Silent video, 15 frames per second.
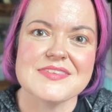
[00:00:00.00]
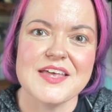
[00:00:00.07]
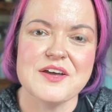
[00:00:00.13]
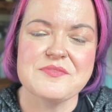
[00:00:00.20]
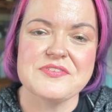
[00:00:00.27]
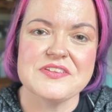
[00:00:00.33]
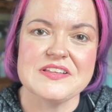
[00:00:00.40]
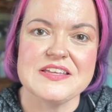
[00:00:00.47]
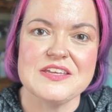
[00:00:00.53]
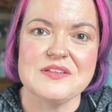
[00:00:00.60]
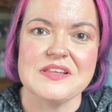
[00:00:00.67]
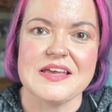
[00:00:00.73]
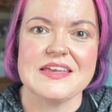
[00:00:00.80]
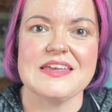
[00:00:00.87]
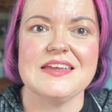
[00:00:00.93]
Hopefully you
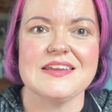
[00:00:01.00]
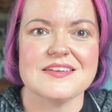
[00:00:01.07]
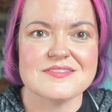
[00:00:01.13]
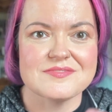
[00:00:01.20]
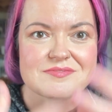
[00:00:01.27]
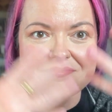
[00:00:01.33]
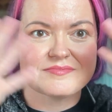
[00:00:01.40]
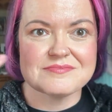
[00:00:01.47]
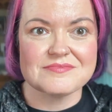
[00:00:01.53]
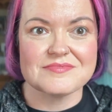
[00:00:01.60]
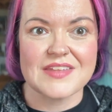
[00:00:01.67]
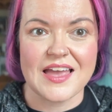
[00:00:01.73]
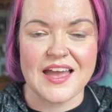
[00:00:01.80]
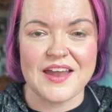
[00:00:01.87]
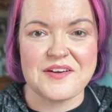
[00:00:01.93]
like it.
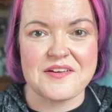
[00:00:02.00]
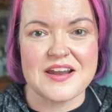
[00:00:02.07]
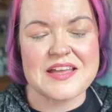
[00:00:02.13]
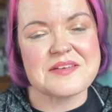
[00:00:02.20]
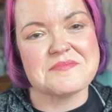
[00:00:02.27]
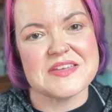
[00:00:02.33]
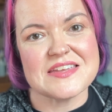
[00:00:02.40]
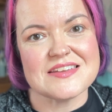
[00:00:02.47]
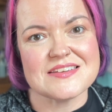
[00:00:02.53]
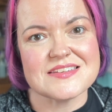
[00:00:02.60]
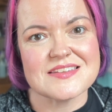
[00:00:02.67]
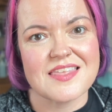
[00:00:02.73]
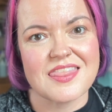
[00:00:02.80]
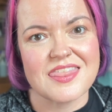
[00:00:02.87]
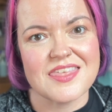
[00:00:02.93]
I
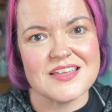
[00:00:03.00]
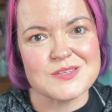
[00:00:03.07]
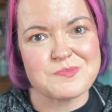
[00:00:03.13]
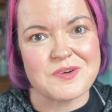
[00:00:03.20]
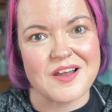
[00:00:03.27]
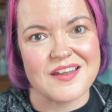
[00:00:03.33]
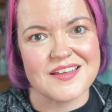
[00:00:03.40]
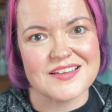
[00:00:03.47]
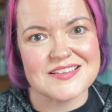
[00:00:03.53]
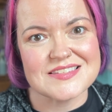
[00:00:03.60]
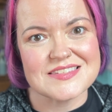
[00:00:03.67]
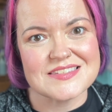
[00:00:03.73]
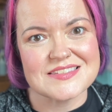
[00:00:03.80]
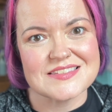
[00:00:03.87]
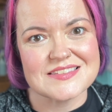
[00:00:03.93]
recommend these
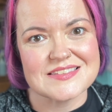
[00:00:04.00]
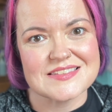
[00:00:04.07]
products.